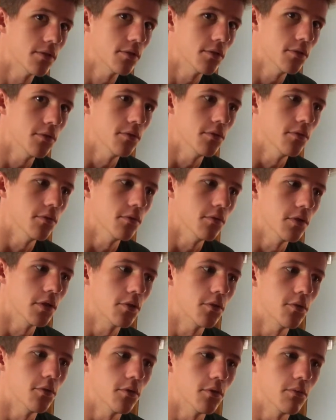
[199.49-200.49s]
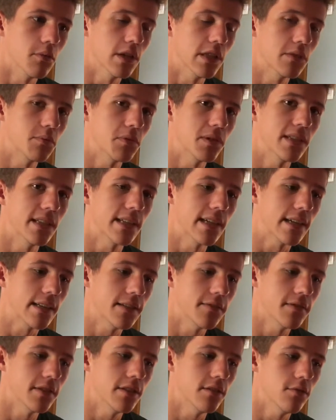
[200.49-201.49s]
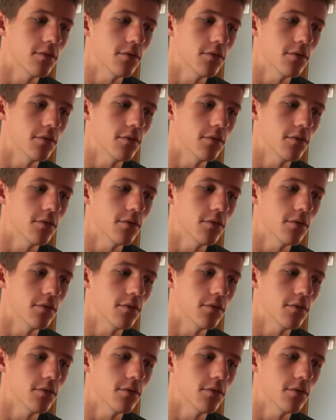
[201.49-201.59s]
to record my sprinting activities,